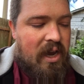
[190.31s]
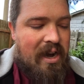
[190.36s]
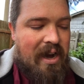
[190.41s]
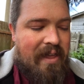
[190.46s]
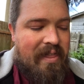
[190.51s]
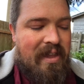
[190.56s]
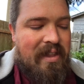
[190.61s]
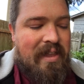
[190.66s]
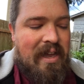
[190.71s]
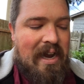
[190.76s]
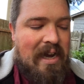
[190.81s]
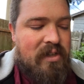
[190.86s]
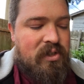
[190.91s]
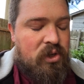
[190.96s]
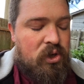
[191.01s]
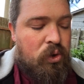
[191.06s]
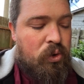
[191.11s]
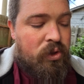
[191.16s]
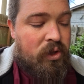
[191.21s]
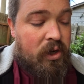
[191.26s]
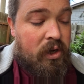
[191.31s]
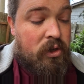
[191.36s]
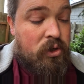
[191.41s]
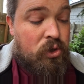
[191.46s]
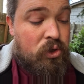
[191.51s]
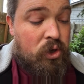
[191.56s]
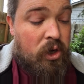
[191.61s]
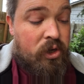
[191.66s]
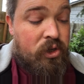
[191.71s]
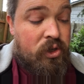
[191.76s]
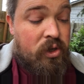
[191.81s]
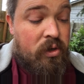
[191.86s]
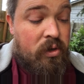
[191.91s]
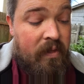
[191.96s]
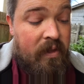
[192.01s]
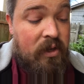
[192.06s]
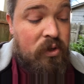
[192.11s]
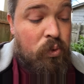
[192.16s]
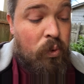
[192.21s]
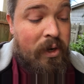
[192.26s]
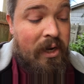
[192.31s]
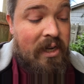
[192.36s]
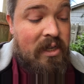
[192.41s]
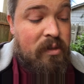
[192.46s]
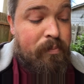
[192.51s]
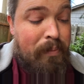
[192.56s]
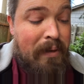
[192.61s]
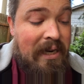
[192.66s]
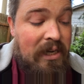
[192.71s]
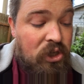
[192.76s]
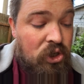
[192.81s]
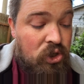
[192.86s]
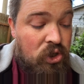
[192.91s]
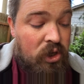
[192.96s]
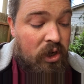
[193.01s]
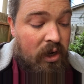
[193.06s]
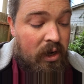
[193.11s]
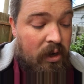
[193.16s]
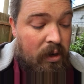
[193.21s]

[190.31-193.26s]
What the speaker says: and I think that has to do with the construction. This one is beech.